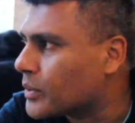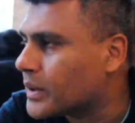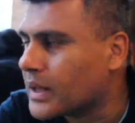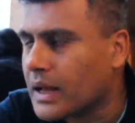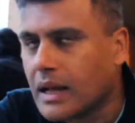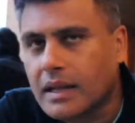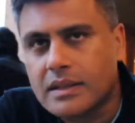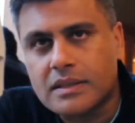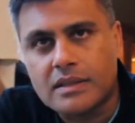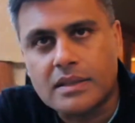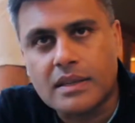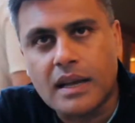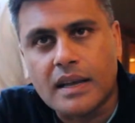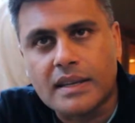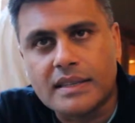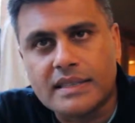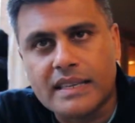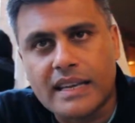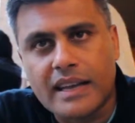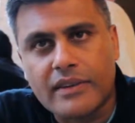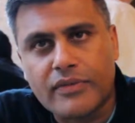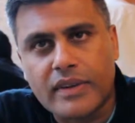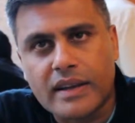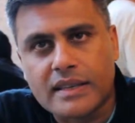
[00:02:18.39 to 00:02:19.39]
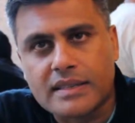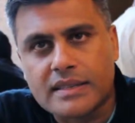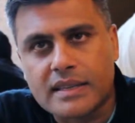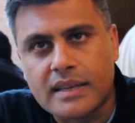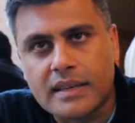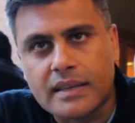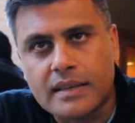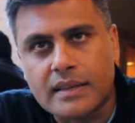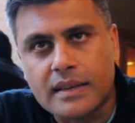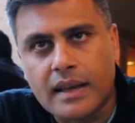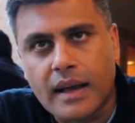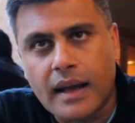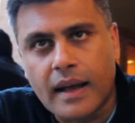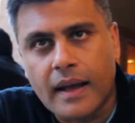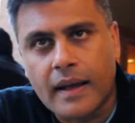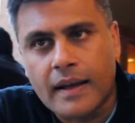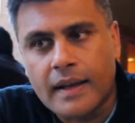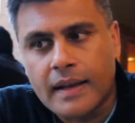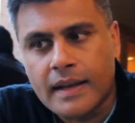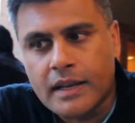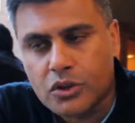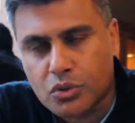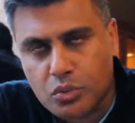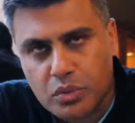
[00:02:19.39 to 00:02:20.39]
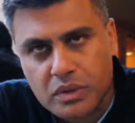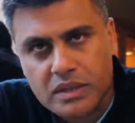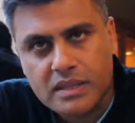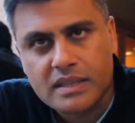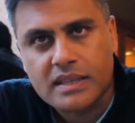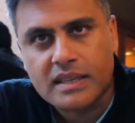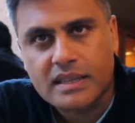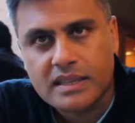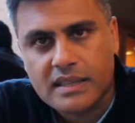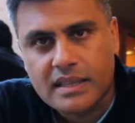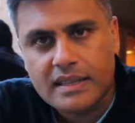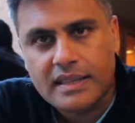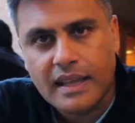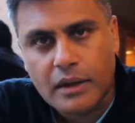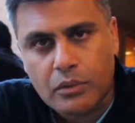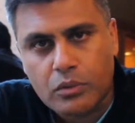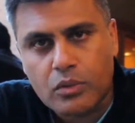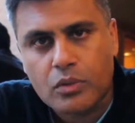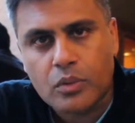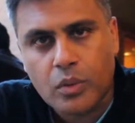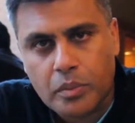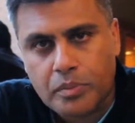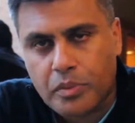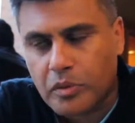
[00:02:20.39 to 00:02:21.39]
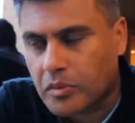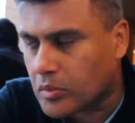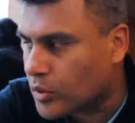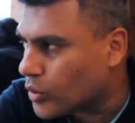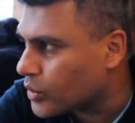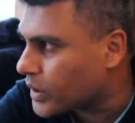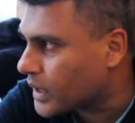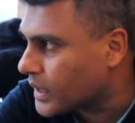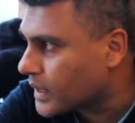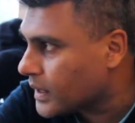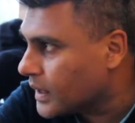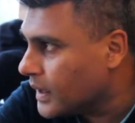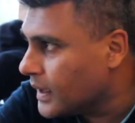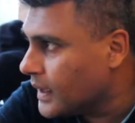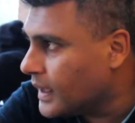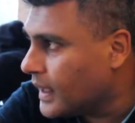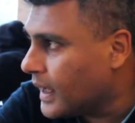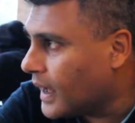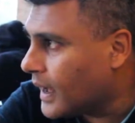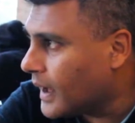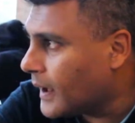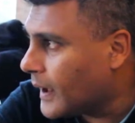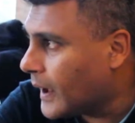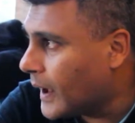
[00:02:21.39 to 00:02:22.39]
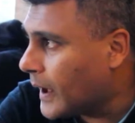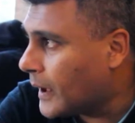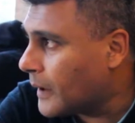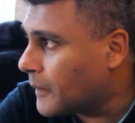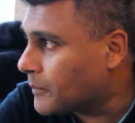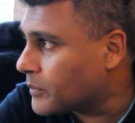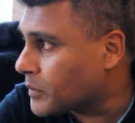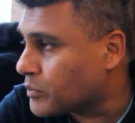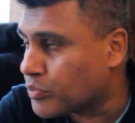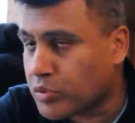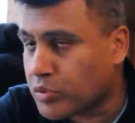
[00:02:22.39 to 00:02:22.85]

We got uh, T F S and uh, three sixty that we're promoting um,